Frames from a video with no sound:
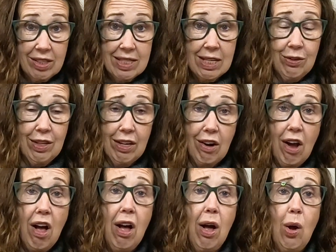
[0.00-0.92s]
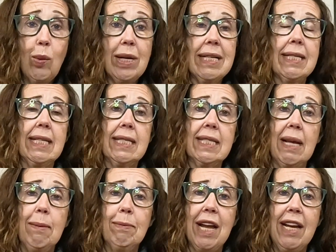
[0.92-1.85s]
So there always is
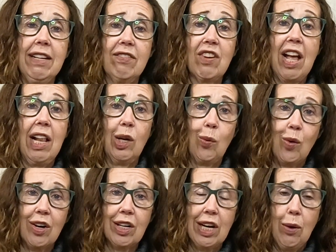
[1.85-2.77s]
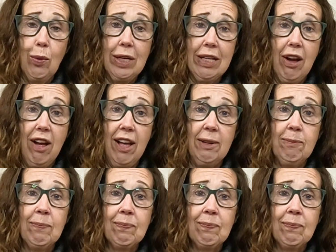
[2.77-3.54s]
some kind of color work going on.